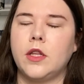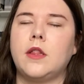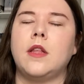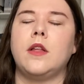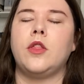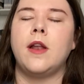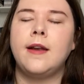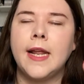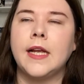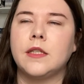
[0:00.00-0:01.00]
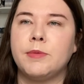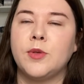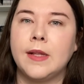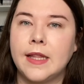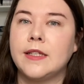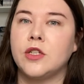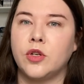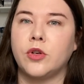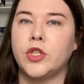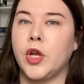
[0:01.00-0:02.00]
the, the links between this and
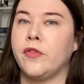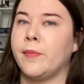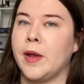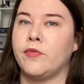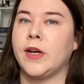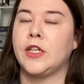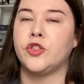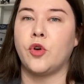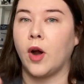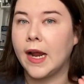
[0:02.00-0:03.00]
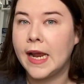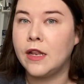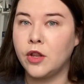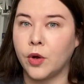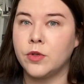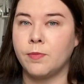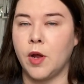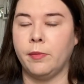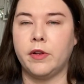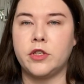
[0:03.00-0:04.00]
Doctor Who for me are really strong in those
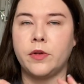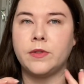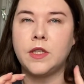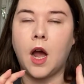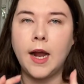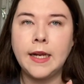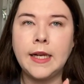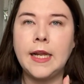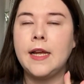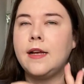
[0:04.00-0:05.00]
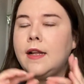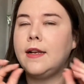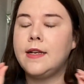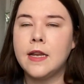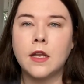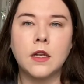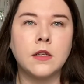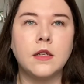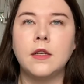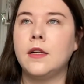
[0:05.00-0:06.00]
moments, those tiny
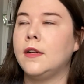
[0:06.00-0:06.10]
little